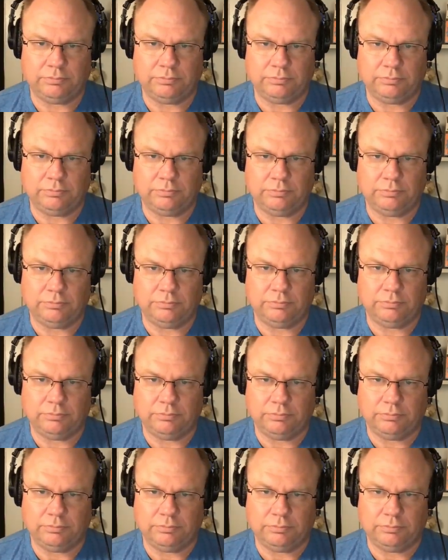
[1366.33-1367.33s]

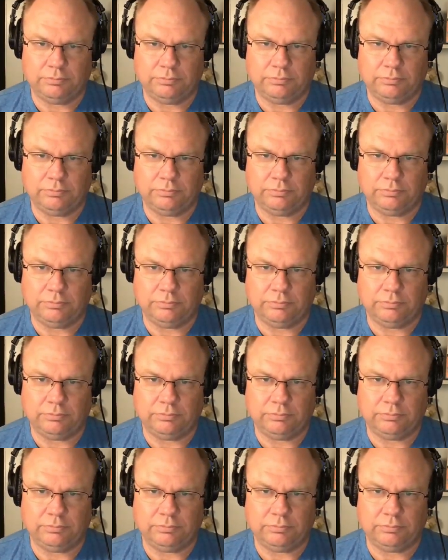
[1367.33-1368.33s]

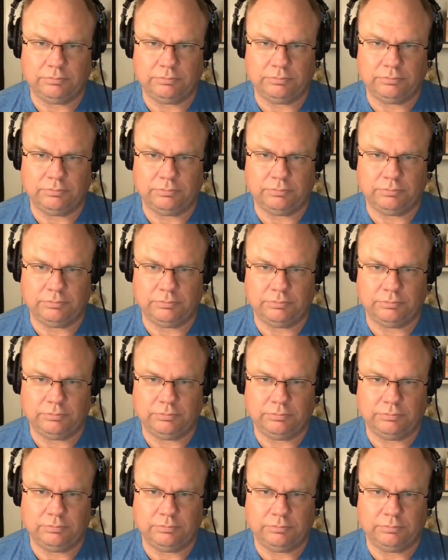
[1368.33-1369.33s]

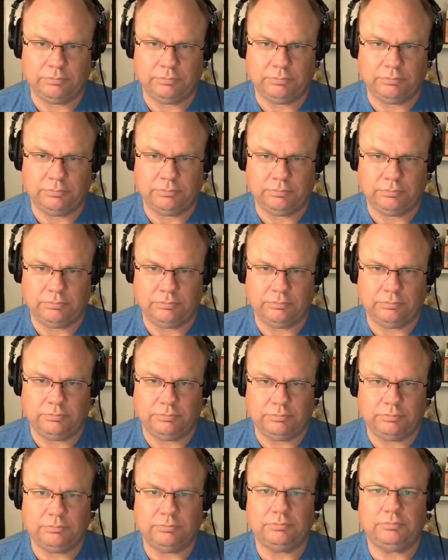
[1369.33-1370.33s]

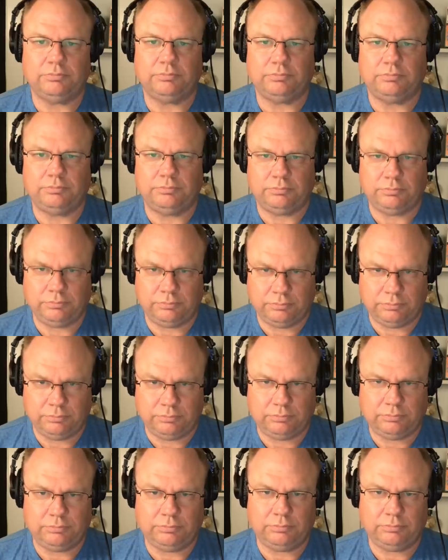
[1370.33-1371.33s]

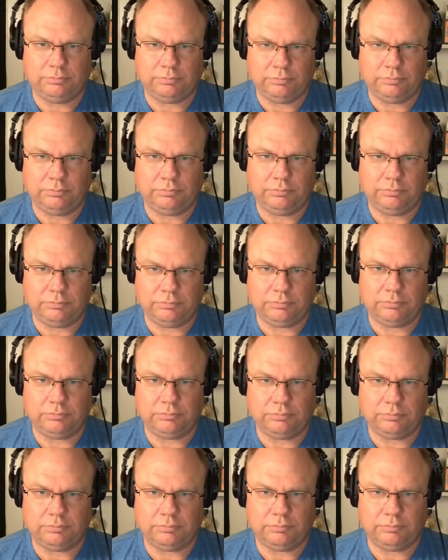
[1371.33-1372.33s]

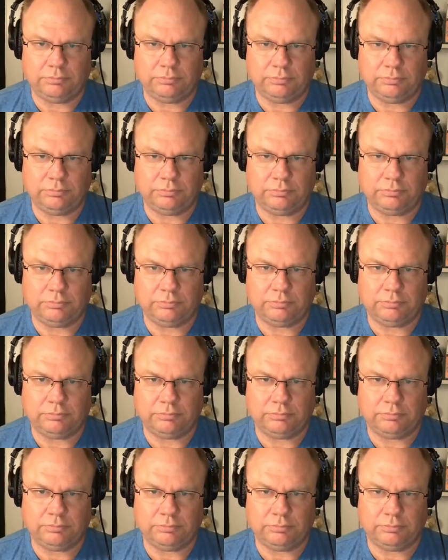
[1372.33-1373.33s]

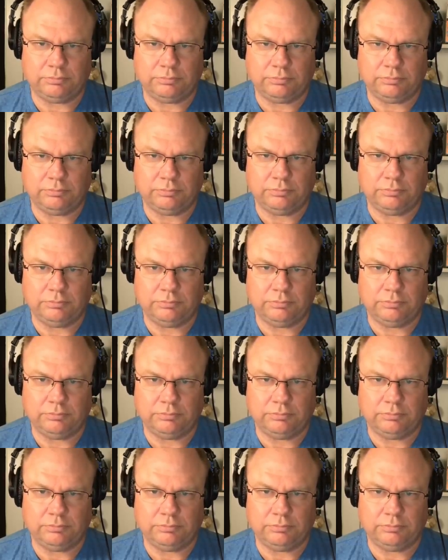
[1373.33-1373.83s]
(not speaking)